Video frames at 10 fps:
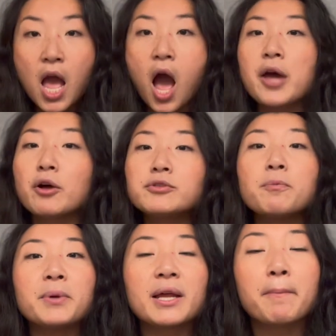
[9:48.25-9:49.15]
and also
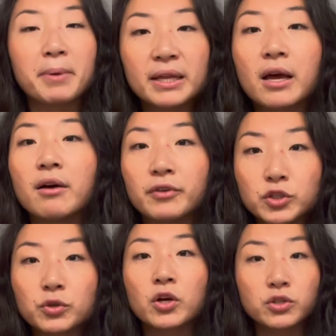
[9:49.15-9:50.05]
be a bit of a
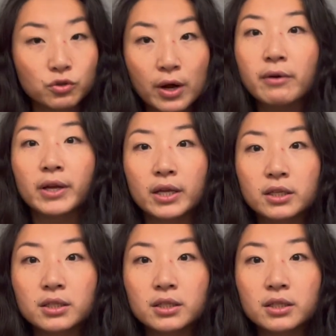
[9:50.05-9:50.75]
contrarian.